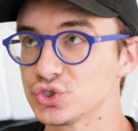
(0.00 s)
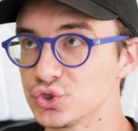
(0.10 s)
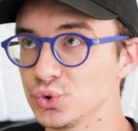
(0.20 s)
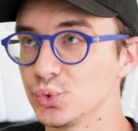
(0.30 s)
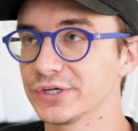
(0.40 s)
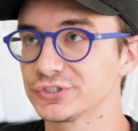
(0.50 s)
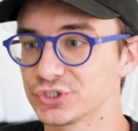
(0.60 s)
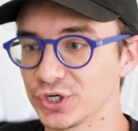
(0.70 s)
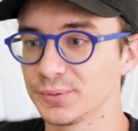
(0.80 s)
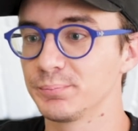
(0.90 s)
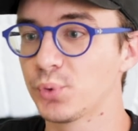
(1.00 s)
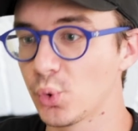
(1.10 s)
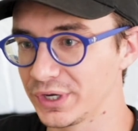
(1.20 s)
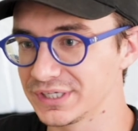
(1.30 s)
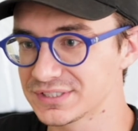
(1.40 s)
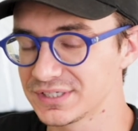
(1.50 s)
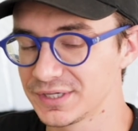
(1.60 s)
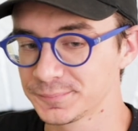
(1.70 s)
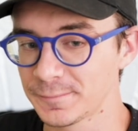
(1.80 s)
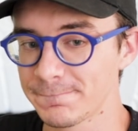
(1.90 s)
to a certain point,
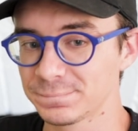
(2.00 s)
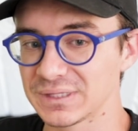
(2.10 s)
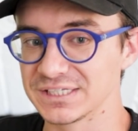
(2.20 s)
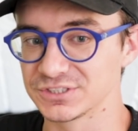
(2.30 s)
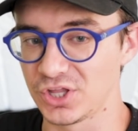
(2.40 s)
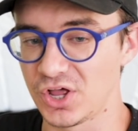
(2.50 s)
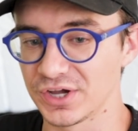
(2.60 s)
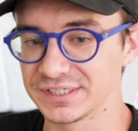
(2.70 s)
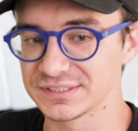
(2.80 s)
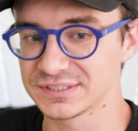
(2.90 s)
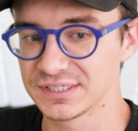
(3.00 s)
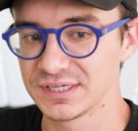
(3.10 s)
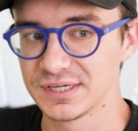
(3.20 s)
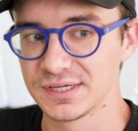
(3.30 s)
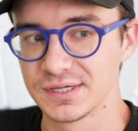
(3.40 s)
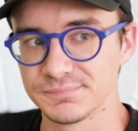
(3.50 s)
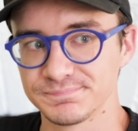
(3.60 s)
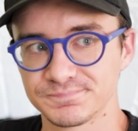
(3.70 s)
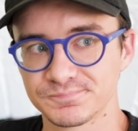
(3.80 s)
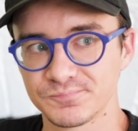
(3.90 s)
as long as,
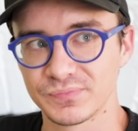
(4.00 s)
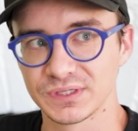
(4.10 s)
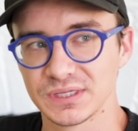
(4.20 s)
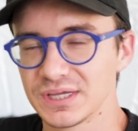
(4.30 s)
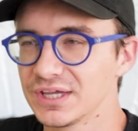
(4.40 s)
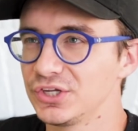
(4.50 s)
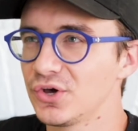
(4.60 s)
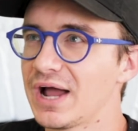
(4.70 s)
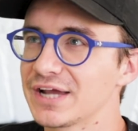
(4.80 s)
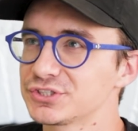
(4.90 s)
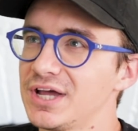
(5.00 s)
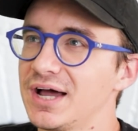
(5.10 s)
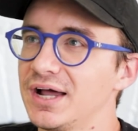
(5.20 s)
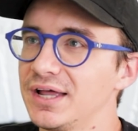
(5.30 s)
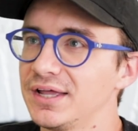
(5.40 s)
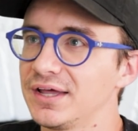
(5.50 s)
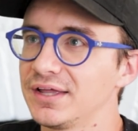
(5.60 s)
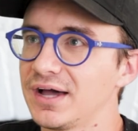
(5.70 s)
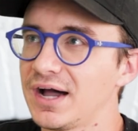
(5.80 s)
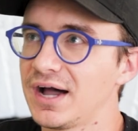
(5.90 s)
you know, actually,
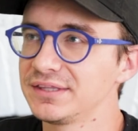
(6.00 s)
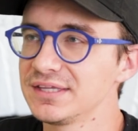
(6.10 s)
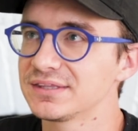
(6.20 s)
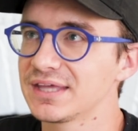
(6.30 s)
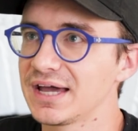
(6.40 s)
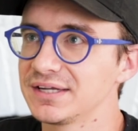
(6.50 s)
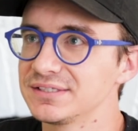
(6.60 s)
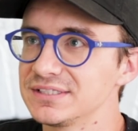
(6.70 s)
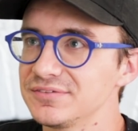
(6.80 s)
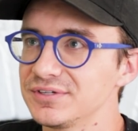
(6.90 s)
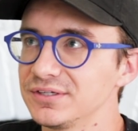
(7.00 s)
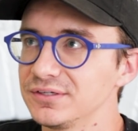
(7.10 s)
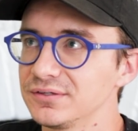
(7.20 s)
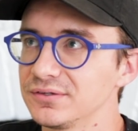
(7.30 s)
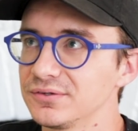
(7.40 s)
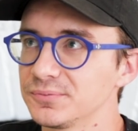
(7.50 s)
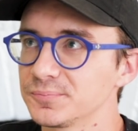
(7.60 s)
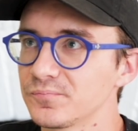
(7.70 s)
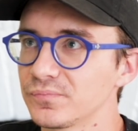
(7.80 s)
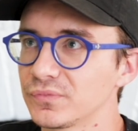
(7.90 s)
I think that is even,
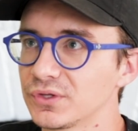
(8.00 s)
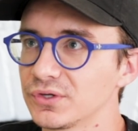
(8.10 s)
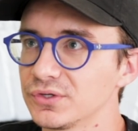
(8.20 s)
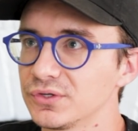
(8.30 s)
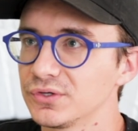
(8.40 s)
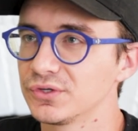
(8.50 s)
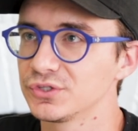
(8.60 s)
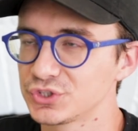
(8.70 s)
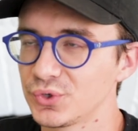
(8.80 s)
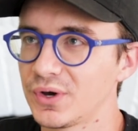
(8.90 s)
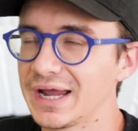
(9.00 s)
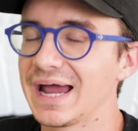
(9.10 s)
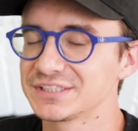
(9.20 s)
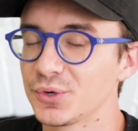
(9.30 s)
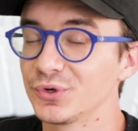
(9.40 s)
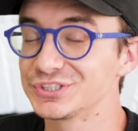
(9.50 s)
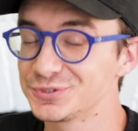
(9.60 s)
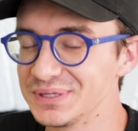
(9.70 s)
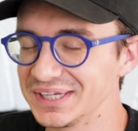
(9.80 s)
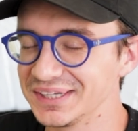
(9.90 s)
so as I was
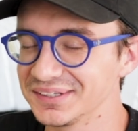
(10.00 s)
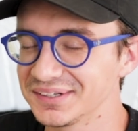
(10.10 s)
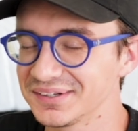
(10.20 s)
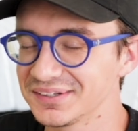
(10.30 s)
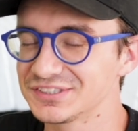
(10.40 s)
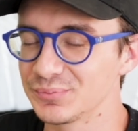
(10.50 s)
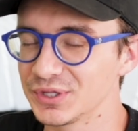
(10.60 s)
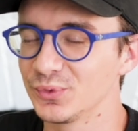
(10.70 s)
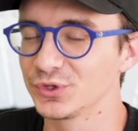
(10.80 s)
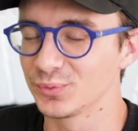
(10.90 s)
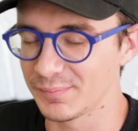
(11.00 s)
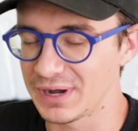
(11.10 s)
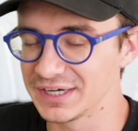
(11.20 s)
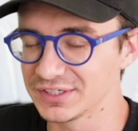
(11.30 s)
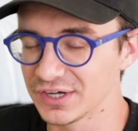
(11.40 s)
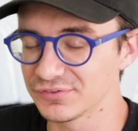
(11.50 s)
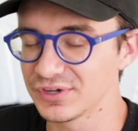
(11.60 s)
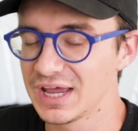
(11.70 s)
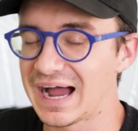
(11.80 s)
speaking, something went through my mind of,